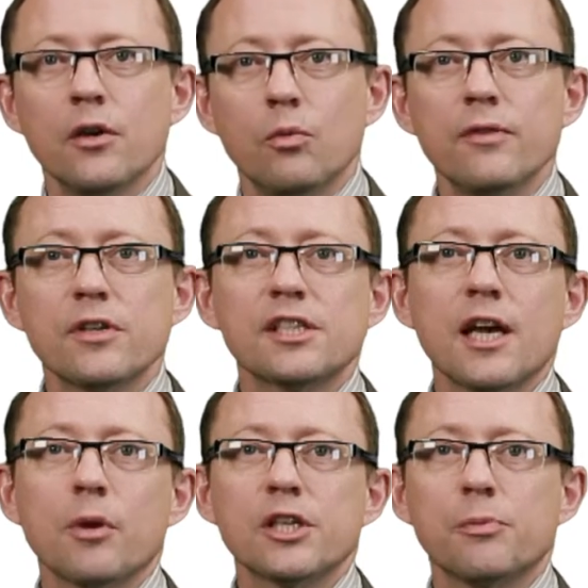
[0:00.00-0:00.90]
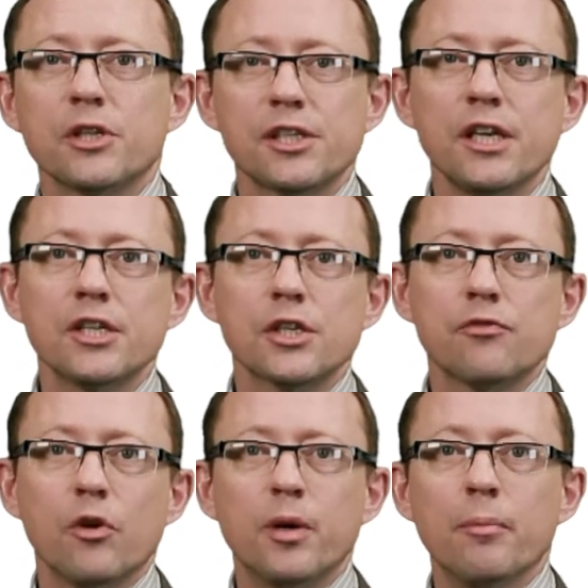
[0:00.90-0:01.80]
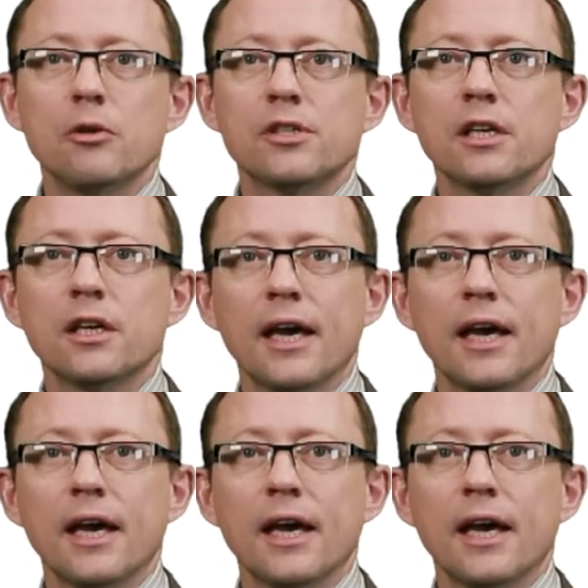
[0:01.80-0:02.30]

we've established procedures for promoting